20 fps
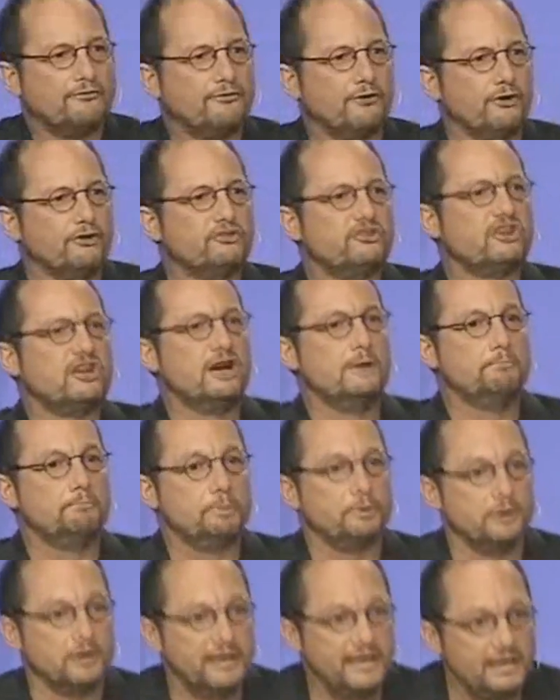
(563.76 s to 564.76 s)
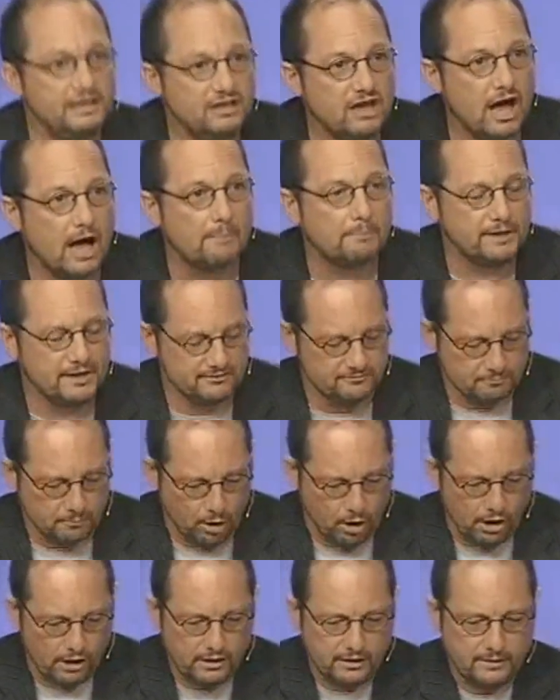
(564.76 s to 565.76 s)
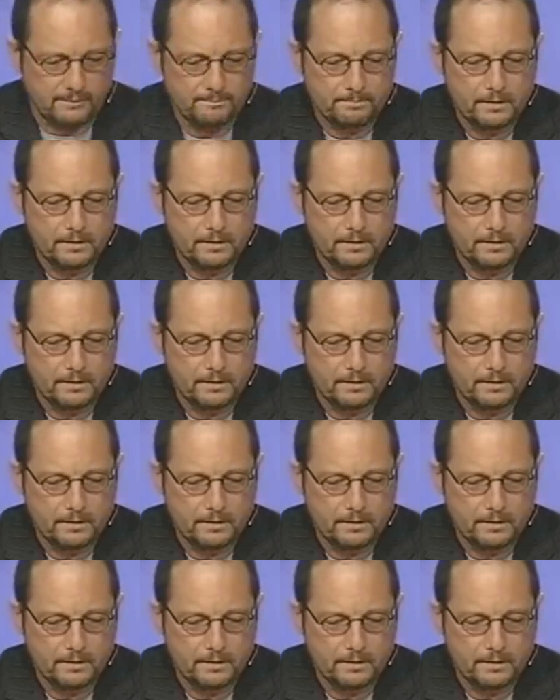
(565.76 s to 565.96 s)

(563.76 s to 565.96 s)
first complete copy of Mark